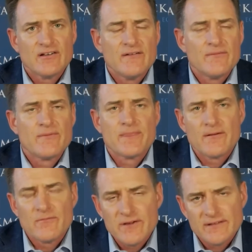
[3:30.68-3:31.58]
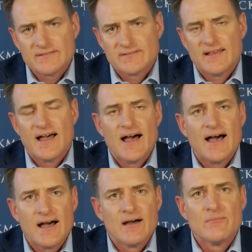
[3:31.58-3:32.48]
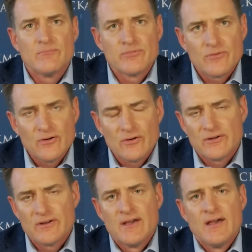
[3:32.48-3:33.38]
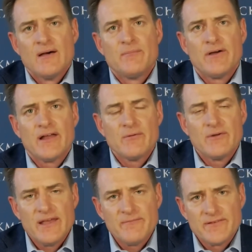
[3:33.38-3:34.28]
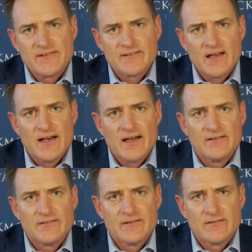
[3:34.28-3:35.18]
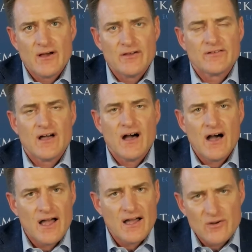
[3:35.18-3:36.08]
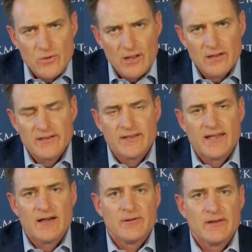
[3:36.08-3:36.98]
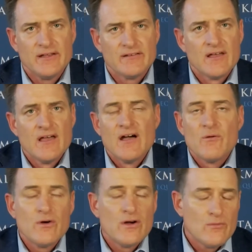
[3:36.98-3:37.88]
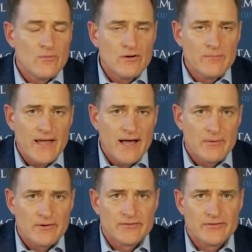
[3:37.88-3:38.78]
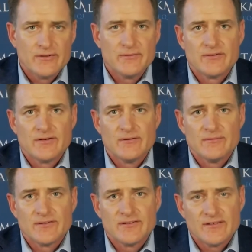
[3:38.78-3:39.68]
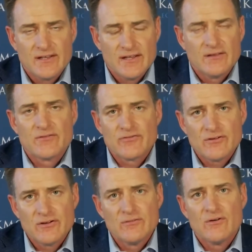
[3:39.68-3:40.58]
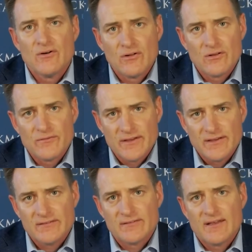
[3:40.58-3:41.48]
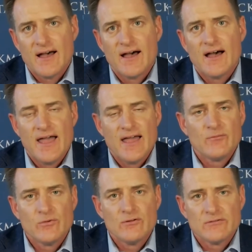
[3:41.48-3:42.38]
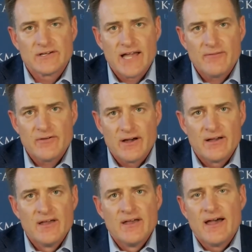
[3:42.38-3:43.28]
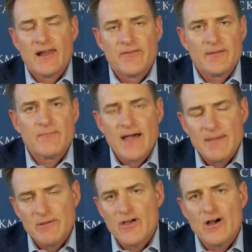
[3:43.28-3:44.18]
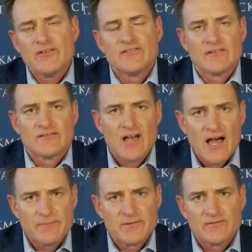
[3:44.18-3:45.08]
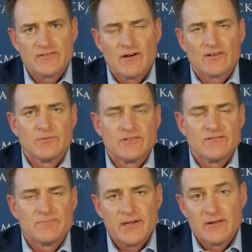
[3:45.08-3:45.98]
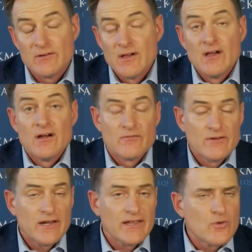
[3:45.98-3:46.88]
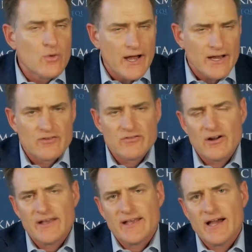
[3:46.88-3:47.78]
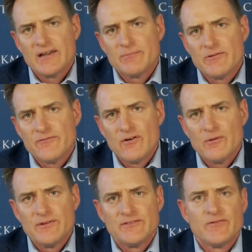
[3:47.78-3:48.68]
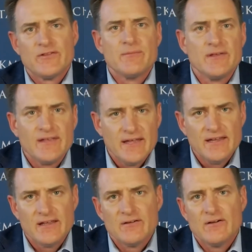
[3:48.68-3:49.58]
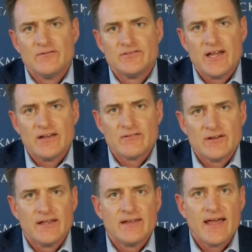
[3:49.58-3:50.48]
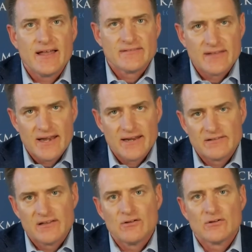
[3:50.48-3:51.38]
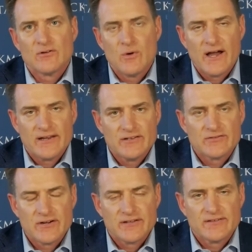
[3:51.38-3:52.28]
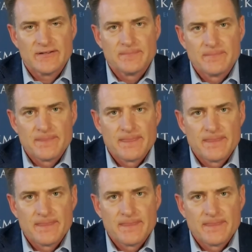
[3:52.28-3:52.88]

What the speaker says: So the risks are broad, but I would emphasise that those higher quality companies will be able to see through all of this and will recover. And I think maybe those types of stocks which have been really quite chronic underperformance for the beginning of January are now starting to look quite interesting.